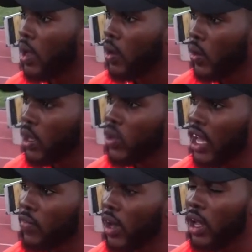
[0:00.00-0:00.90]
Well, we
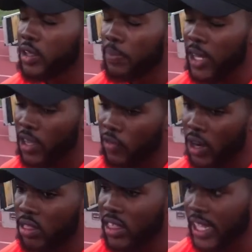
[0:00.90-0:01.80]
have all to play for
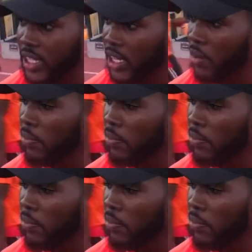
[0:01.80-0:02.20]
on Saturday